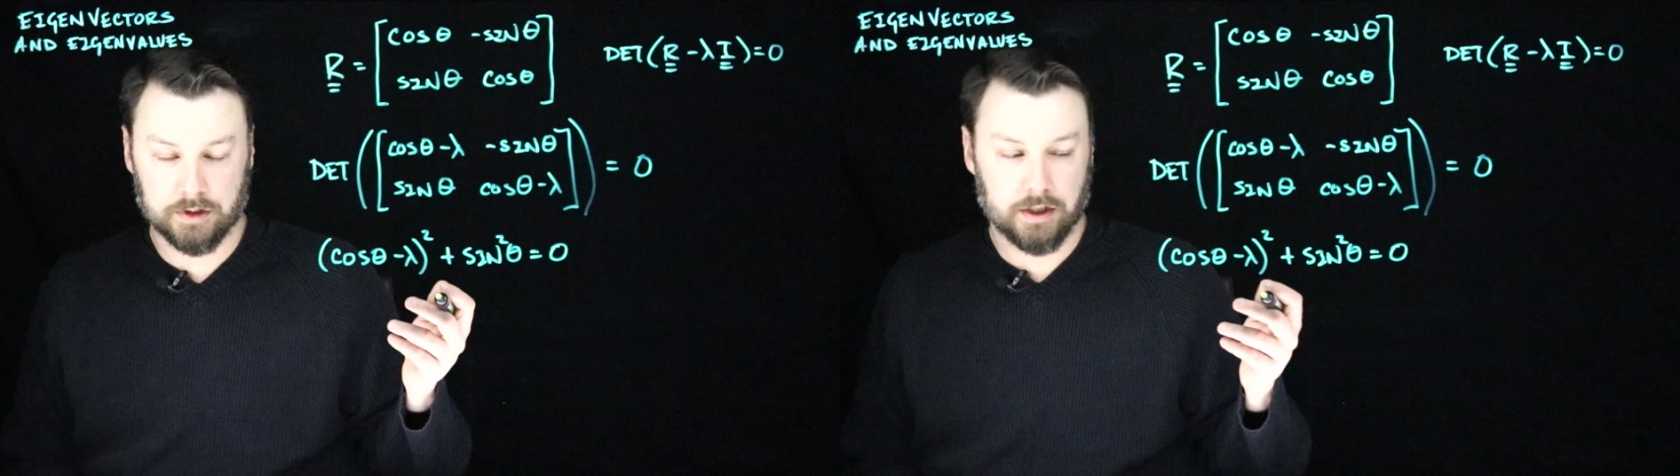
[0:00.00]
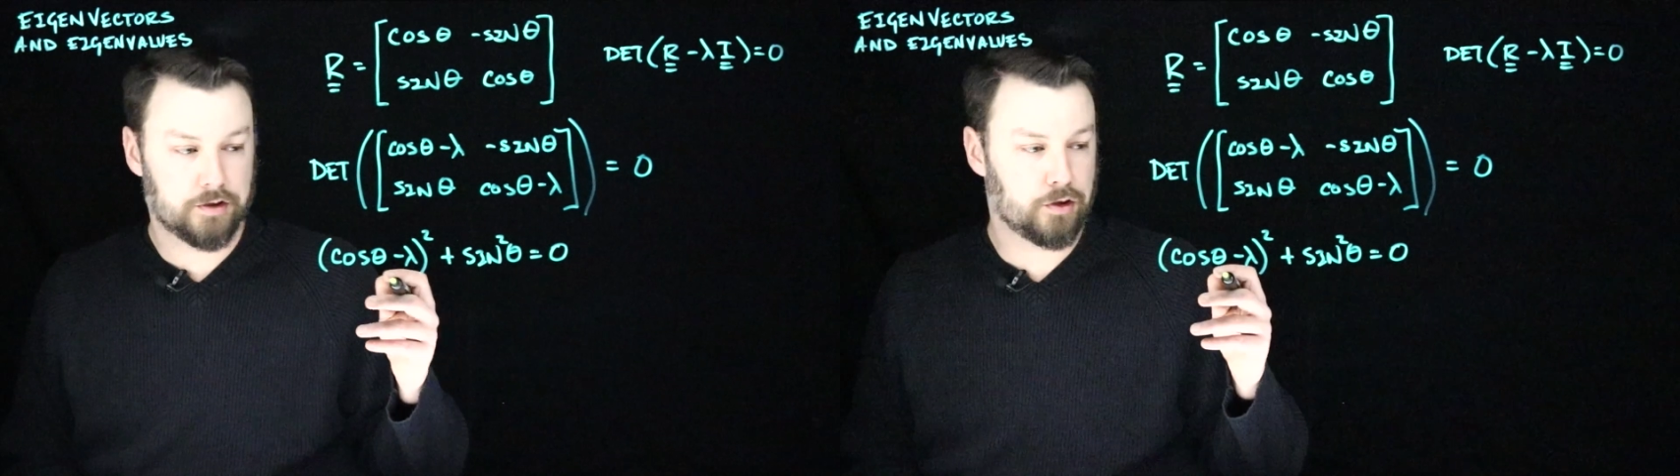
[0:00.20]

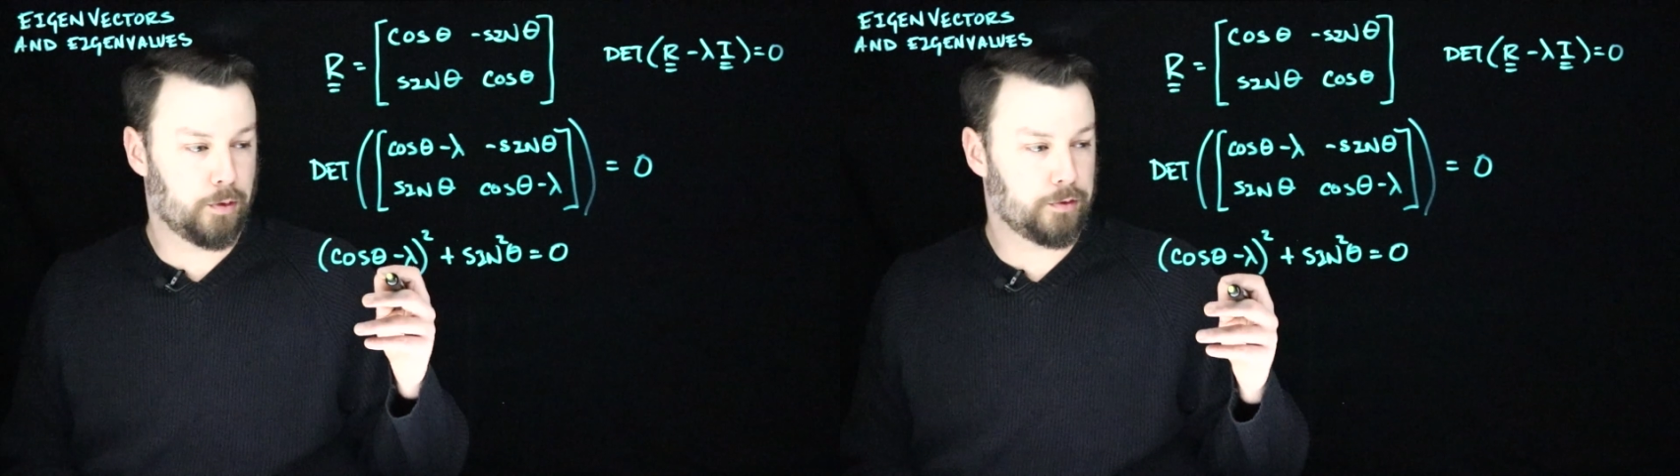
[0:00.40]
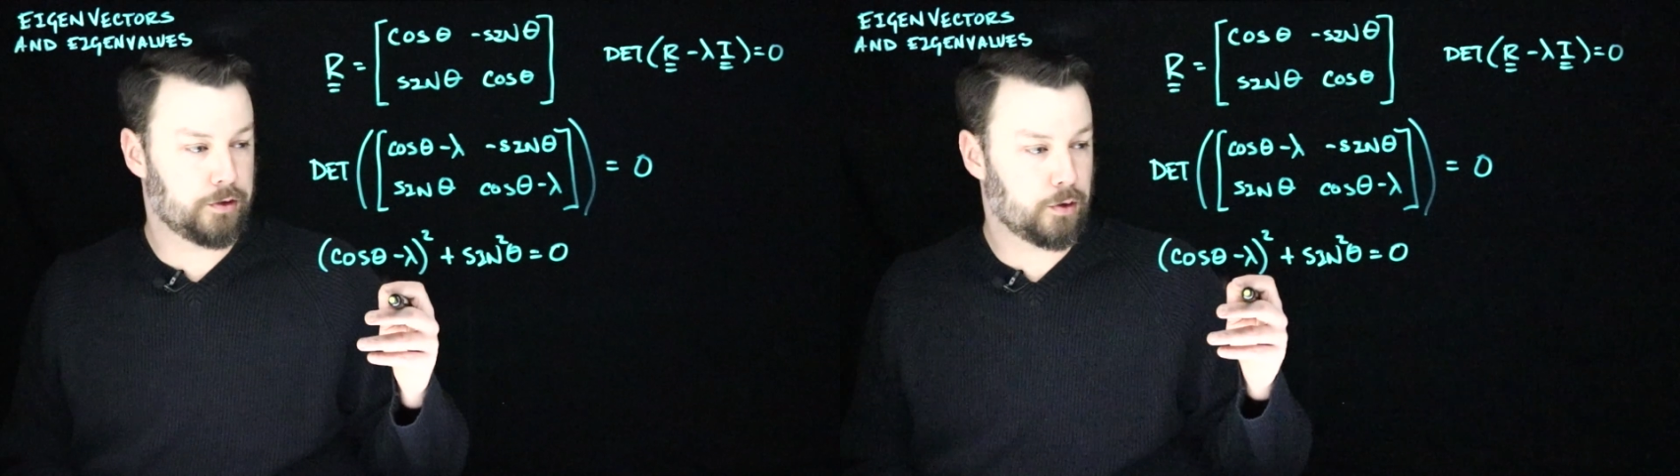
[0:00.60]

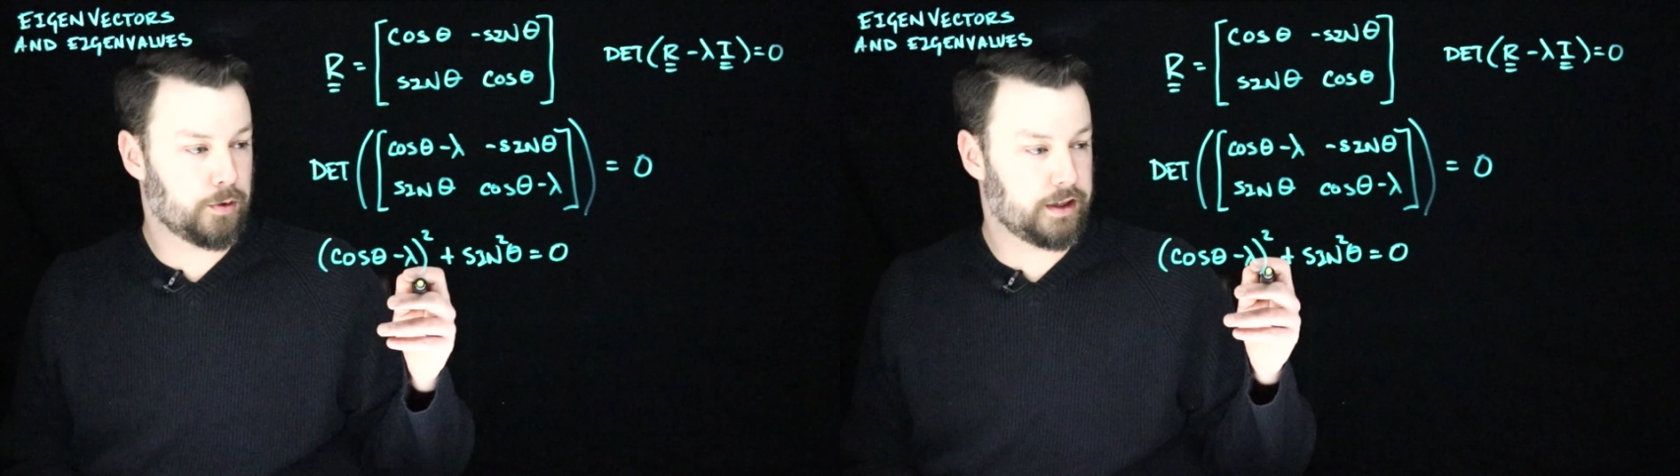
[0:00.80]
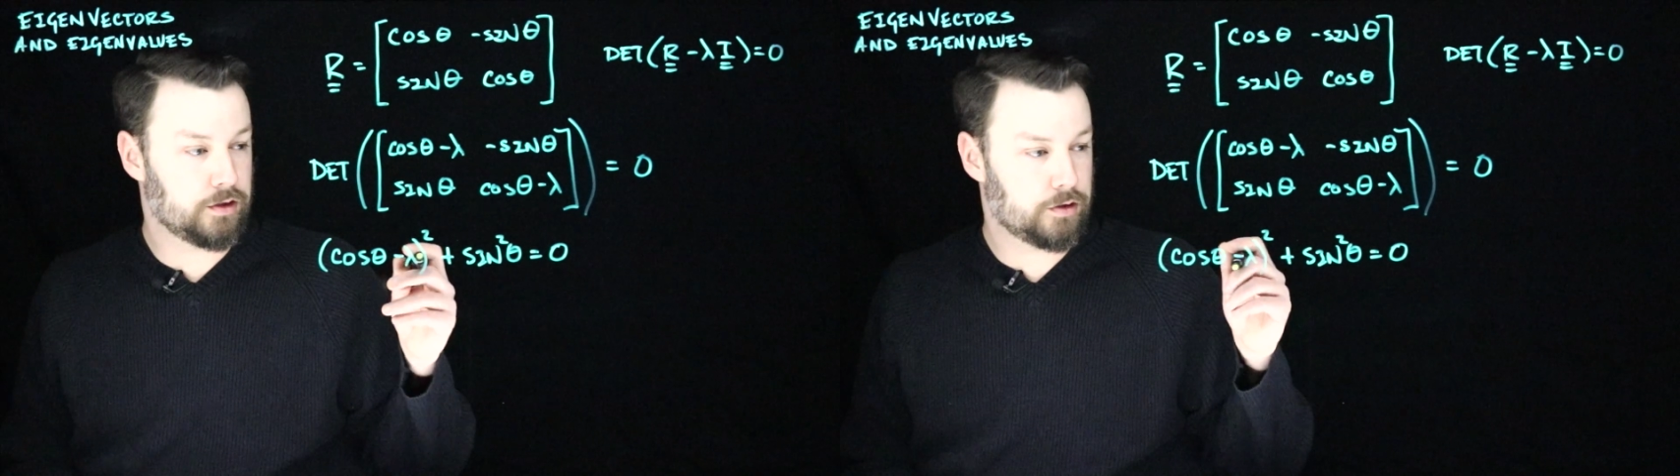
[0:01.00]
So there's
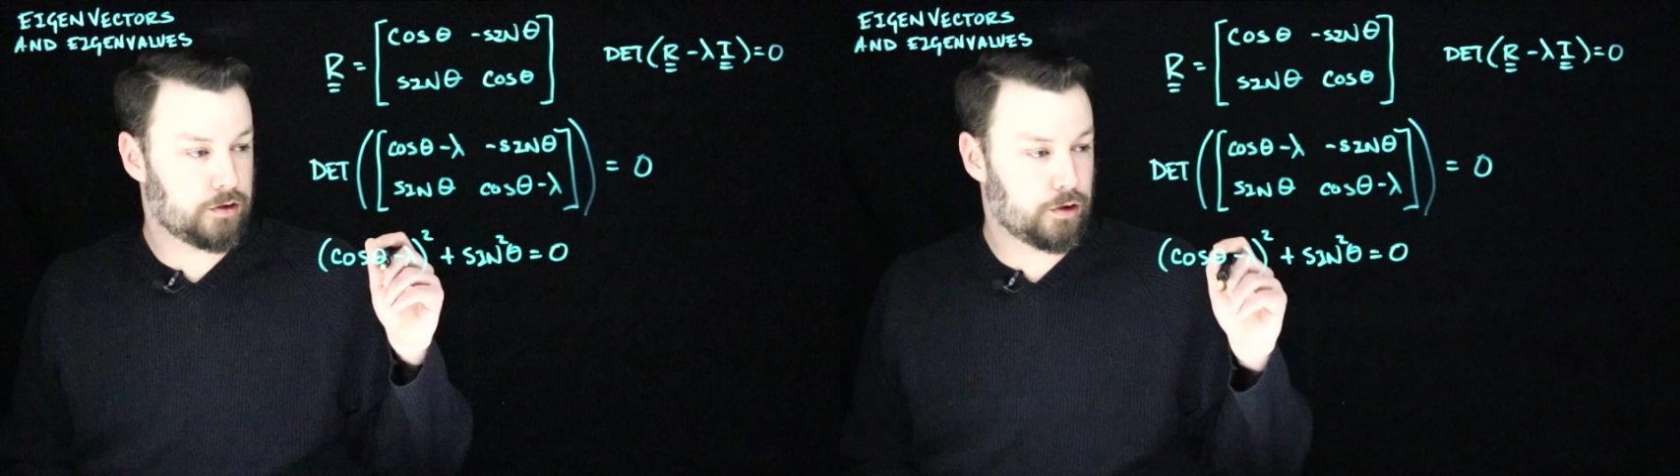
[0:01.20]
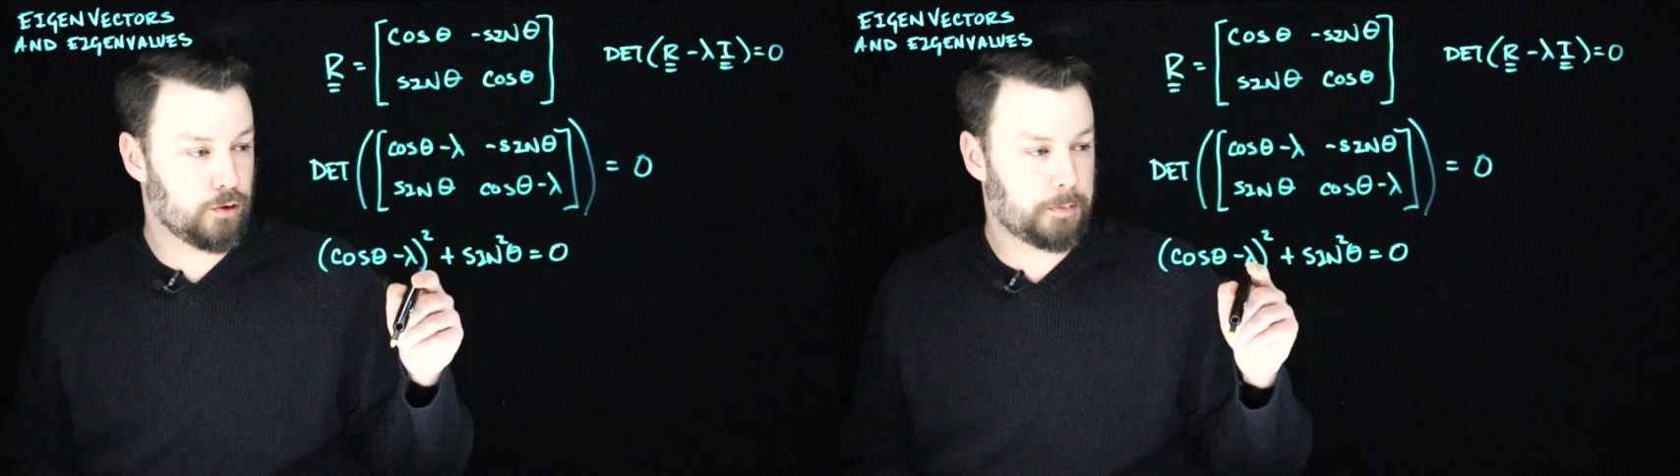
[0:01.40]
only
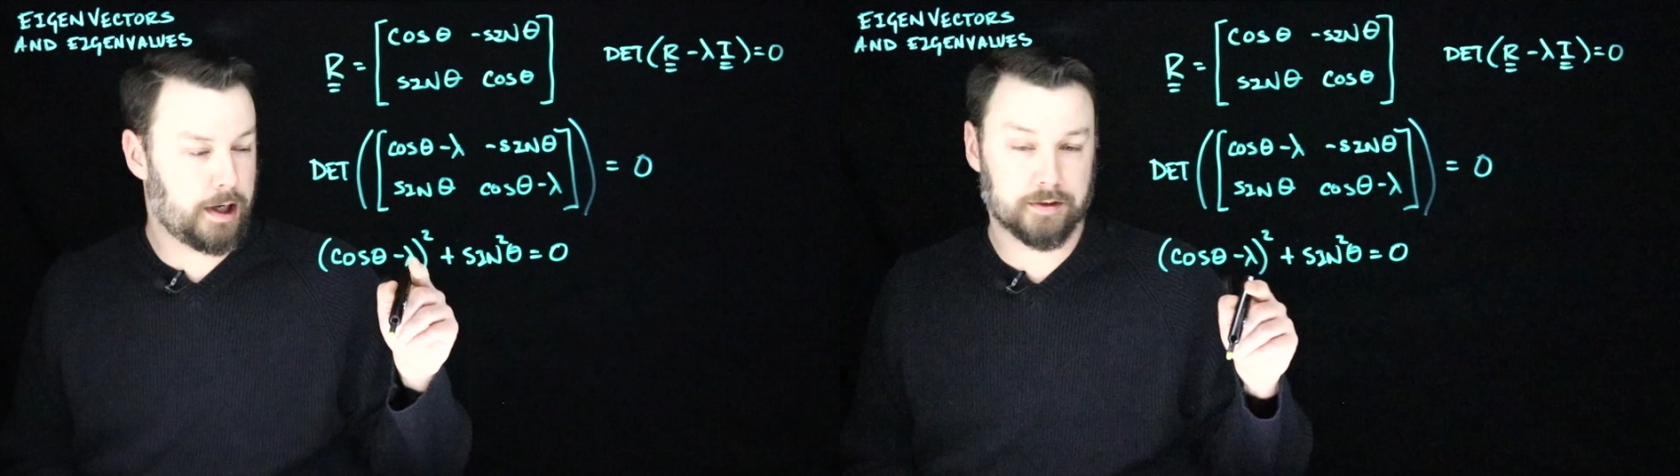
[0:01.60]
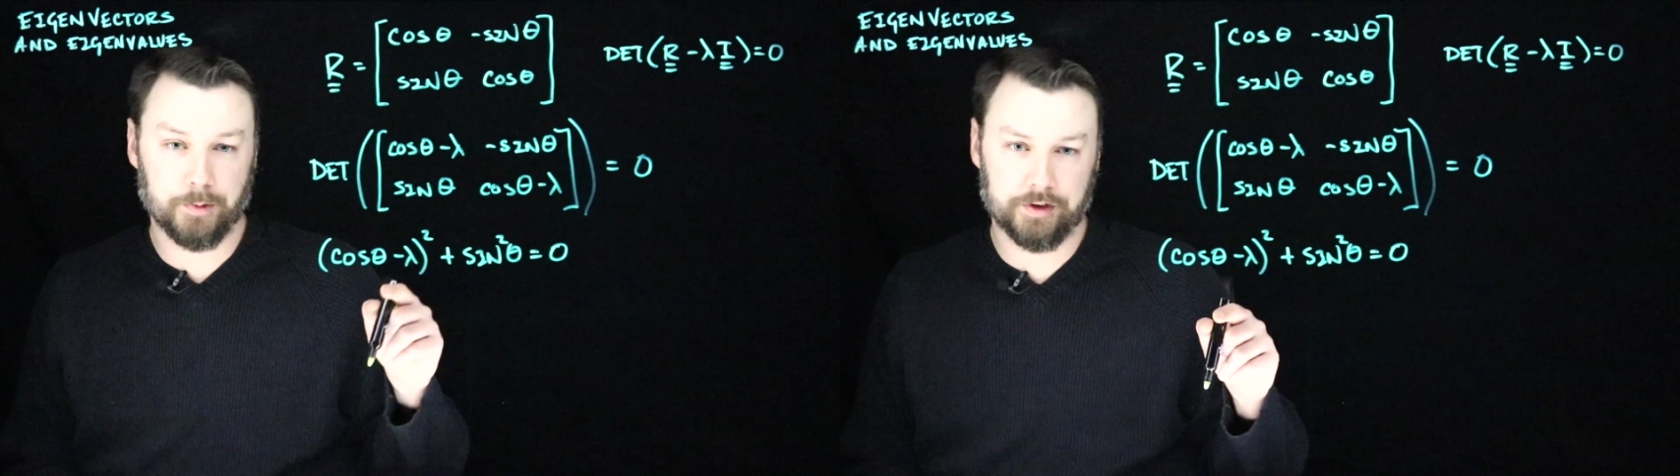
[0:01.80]
2
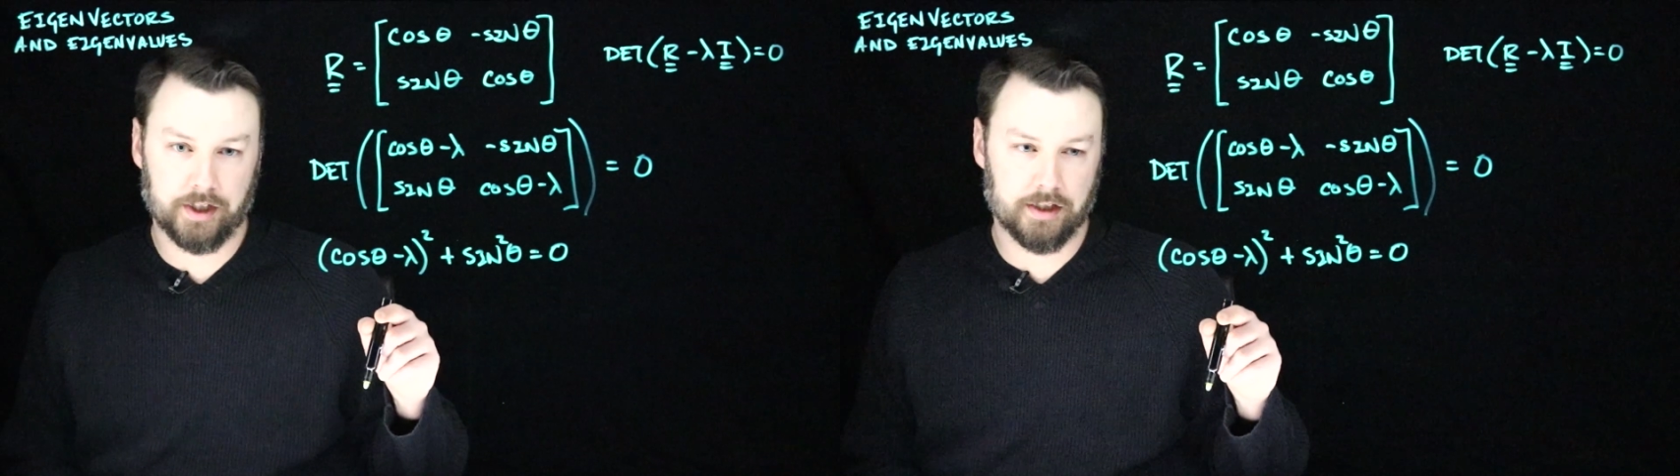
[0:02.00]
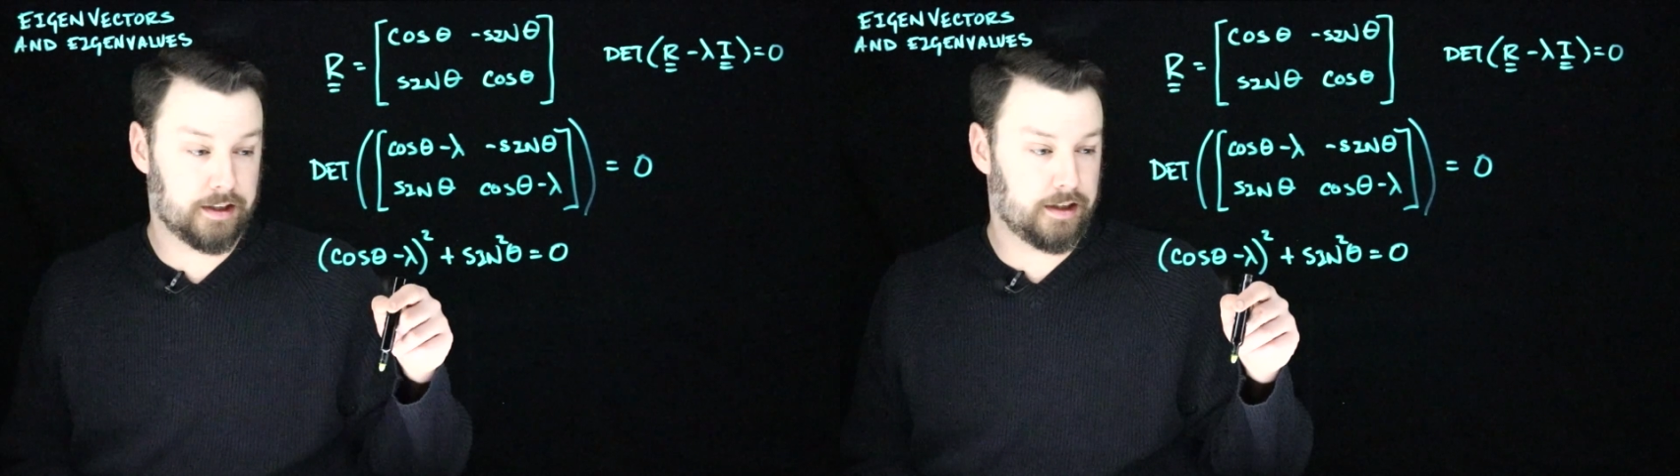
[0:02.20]
possible
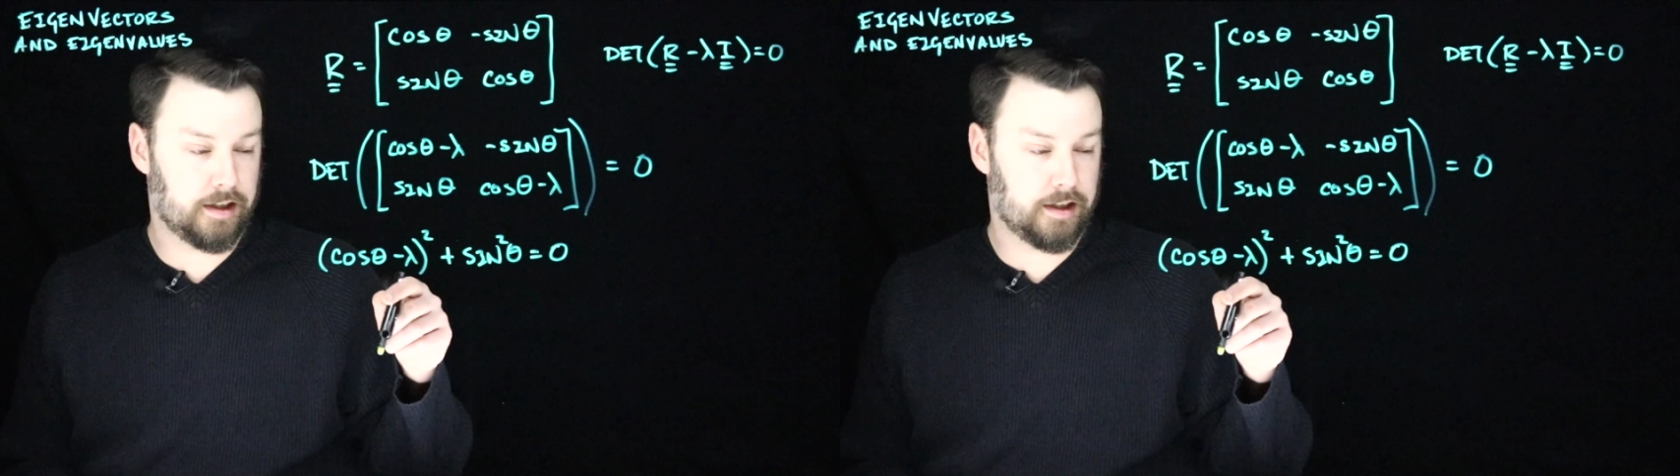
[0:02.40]
thetas